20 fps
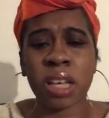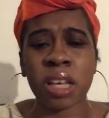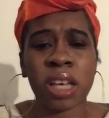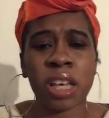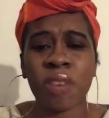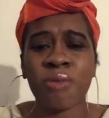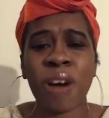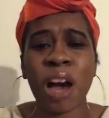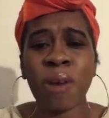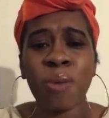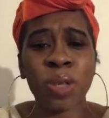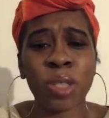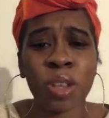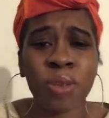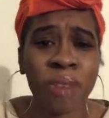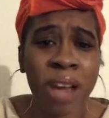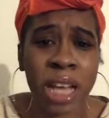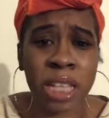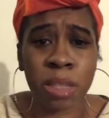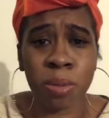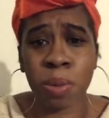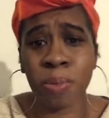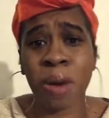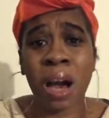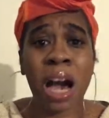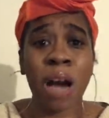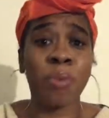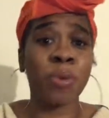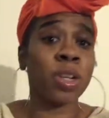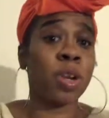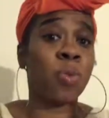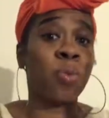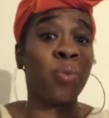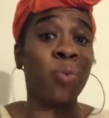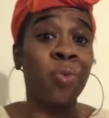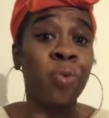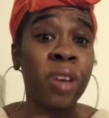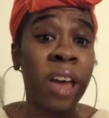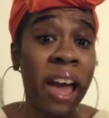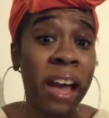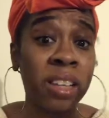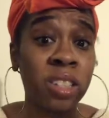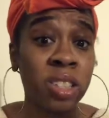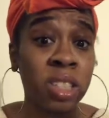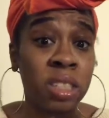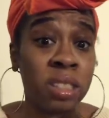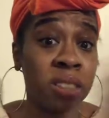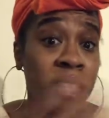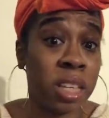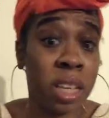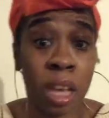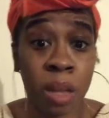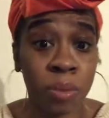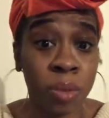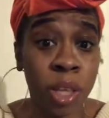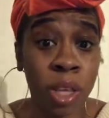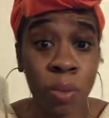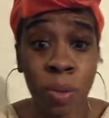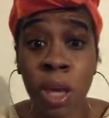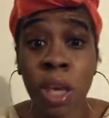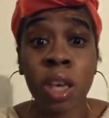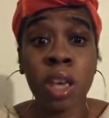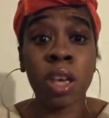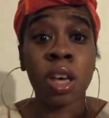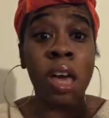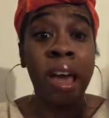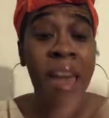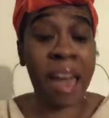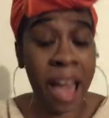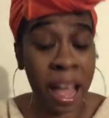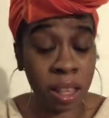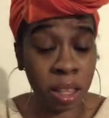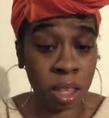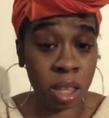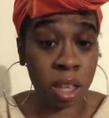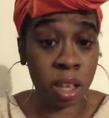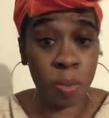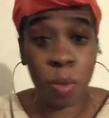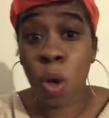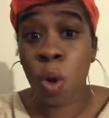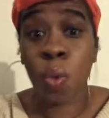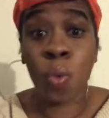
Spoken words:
if I was harassing people, I would have actually DM'd them at them,